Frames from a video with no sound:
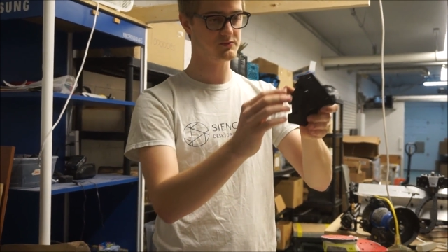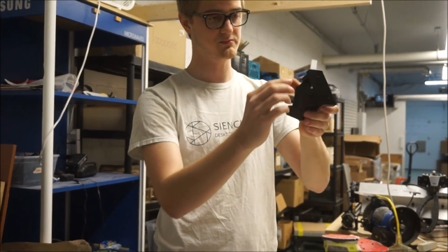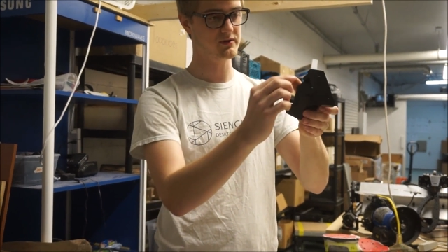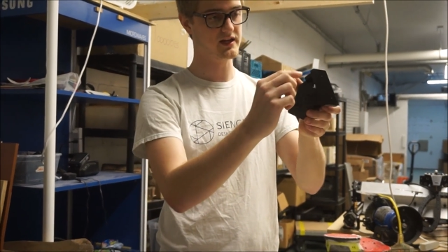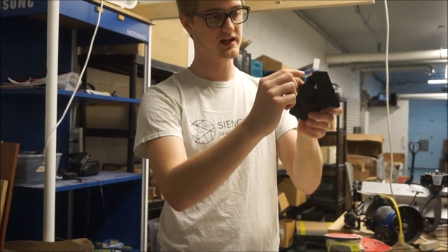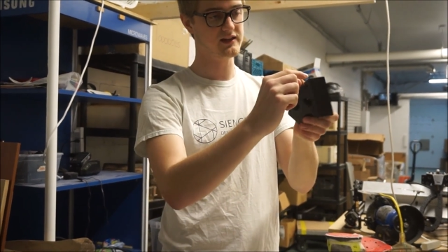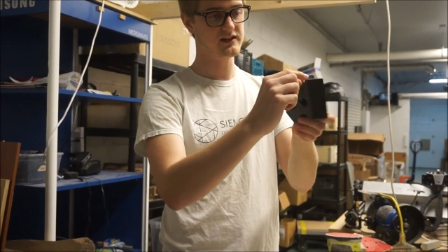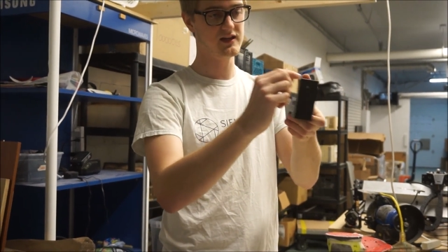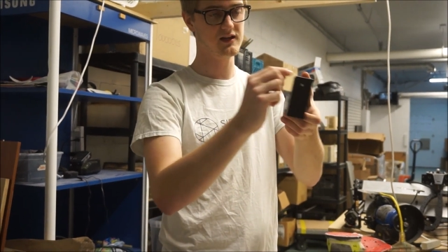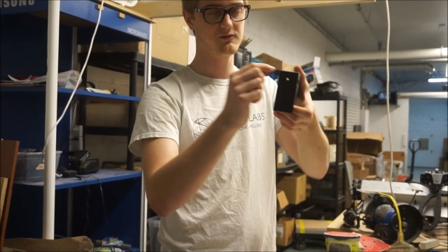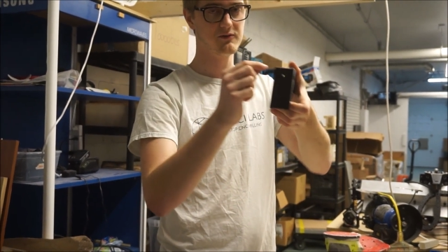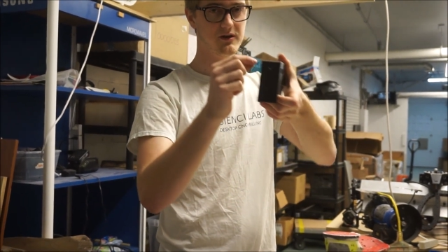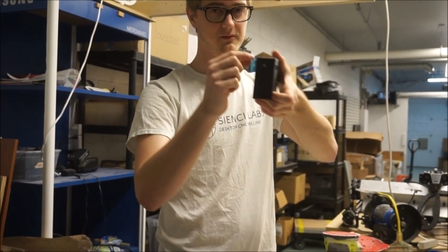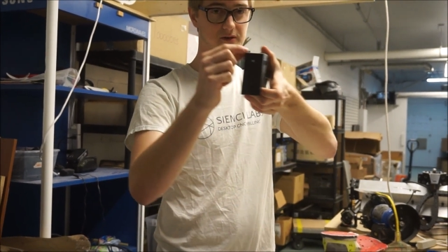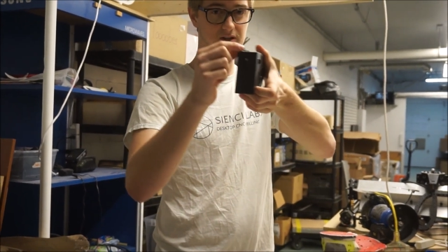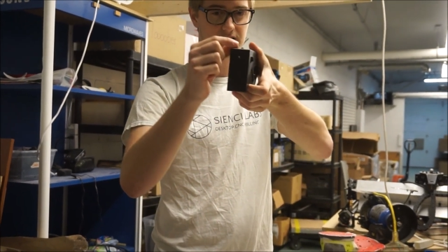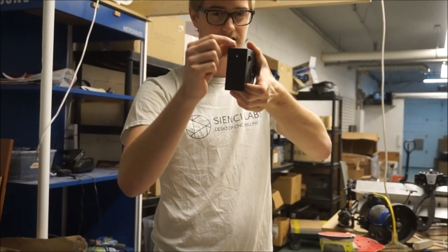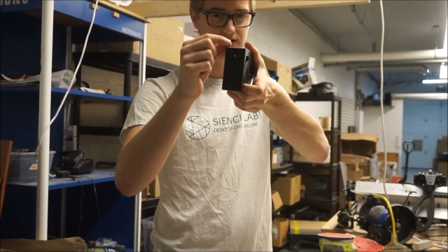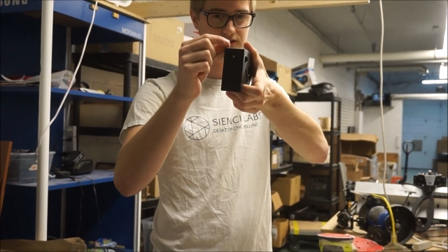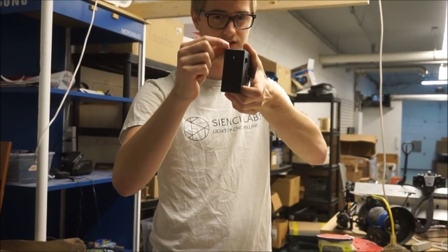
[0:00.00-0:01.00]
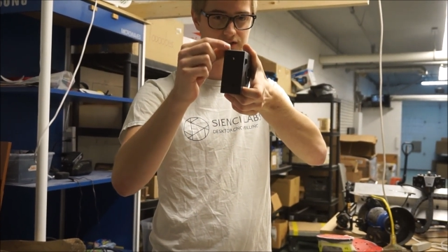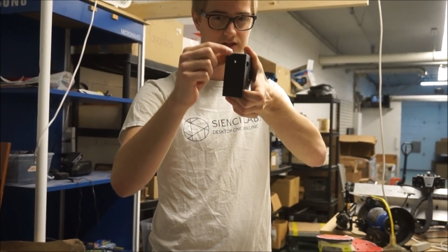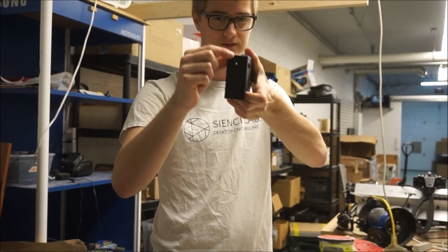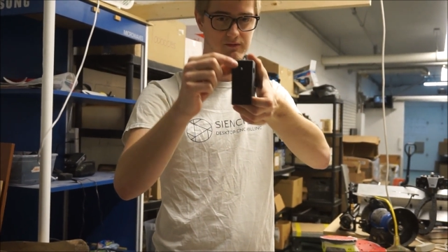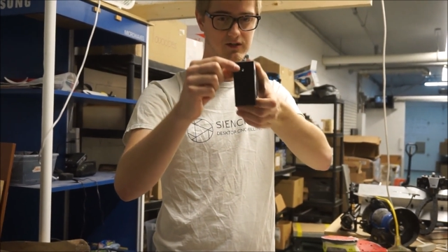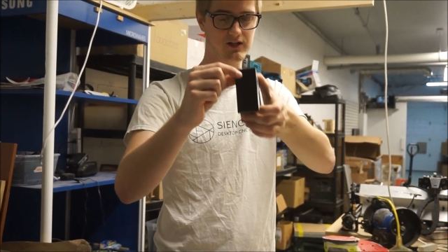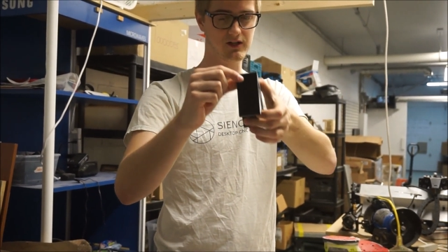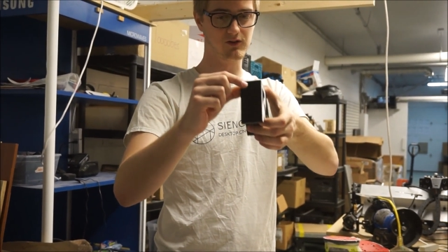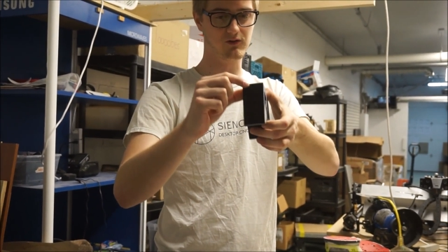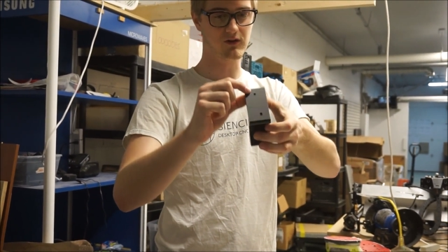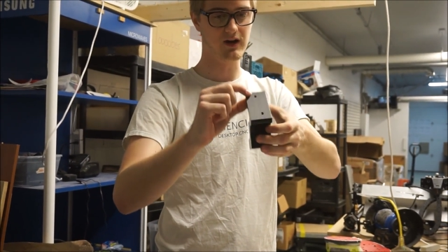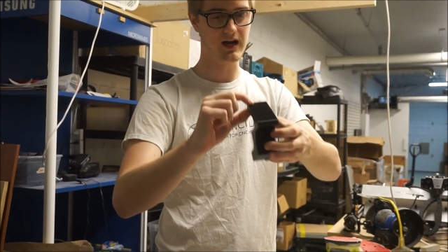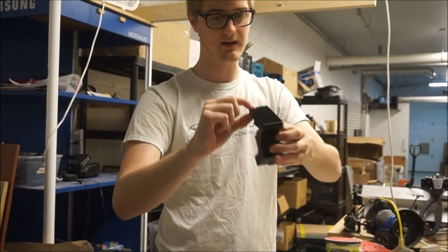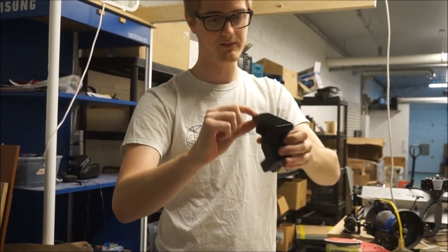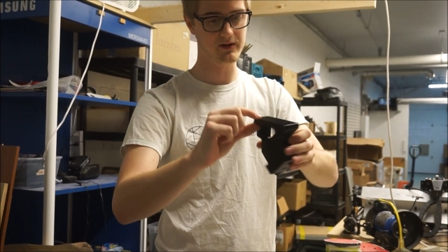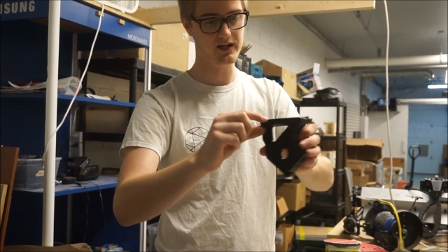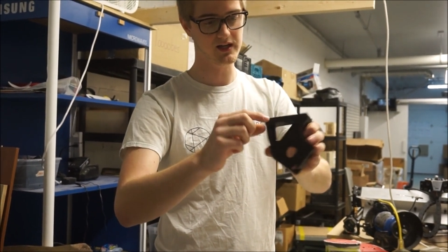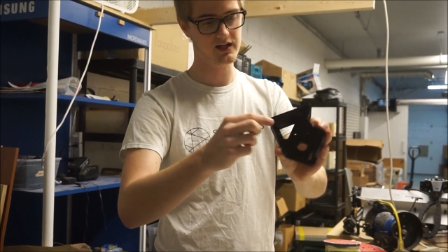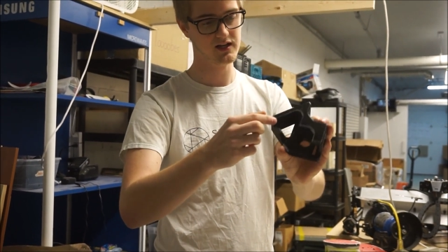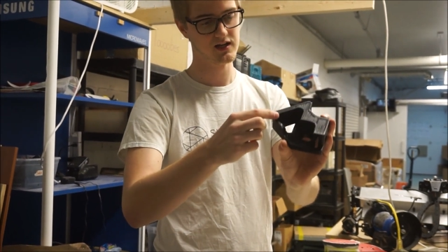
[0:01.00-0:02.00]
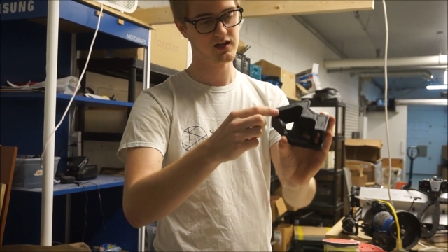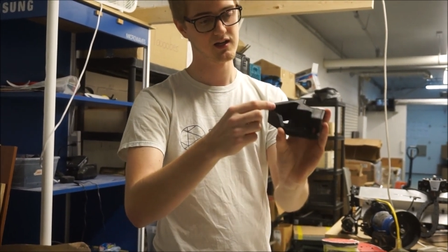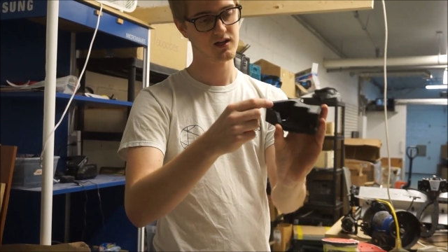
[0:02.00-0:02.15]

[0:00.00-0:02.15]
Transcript: but I think what I'm going to do is I'm going to grab it